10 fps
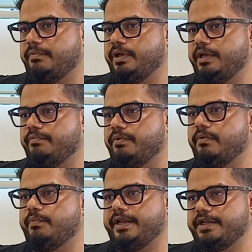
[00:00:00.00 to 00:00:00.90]
we
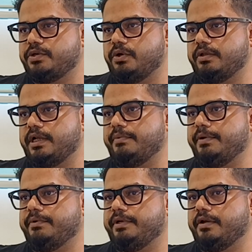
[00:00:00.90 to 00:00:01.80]
were very sure that
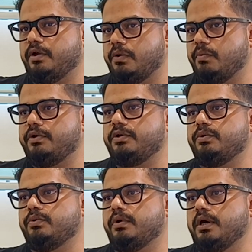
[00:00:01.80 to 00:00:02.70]
we did not want to
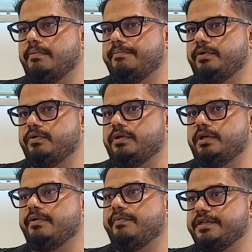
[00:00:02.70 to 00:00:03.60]
do, the
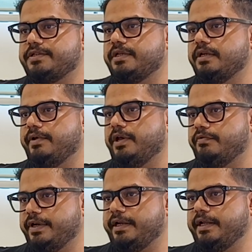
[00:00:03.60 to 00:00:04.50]
conventional way
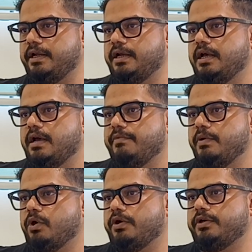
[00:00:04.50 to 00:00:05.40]
of retail. We
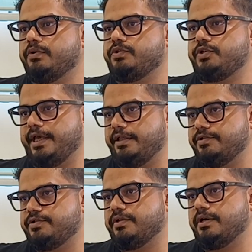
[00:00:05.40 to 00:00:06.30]
wanted to
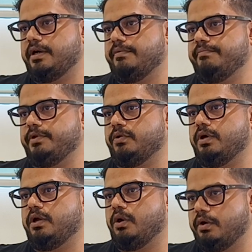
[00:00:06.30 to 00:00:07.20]
change, a
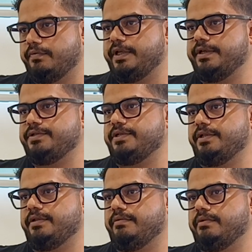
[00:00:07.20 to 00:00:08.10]
lot of things
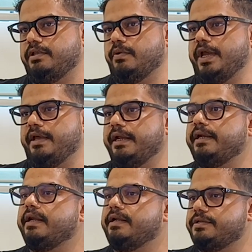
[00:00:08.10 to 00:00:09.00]
in the way
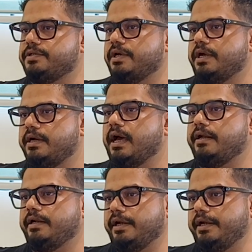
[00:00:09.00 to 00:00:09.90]
retail is
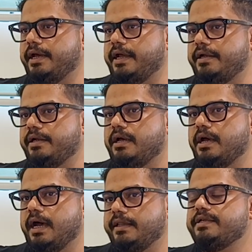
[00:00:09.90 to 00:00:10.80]
done in India. And
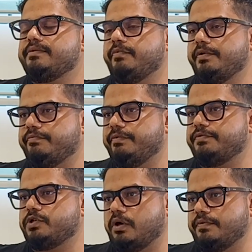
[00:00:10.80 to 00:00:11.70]
I think
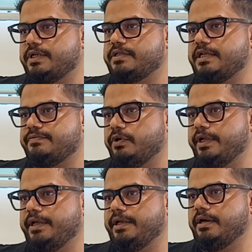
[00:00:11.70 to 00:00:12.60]
we've sort of
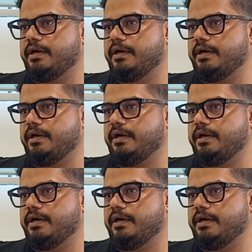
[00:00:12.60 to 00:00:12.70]
successfully